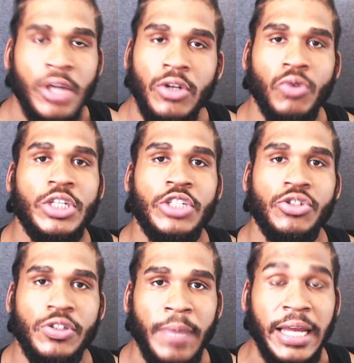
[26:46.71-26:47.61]
No
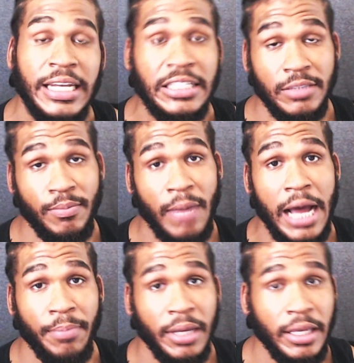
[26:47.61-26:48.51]
disrespect. That's just my
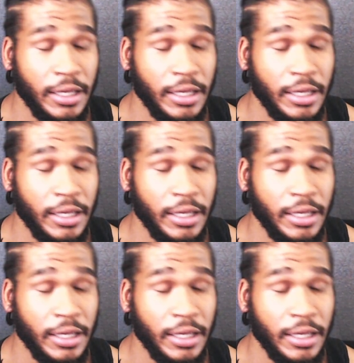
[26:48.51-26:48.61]
opinion.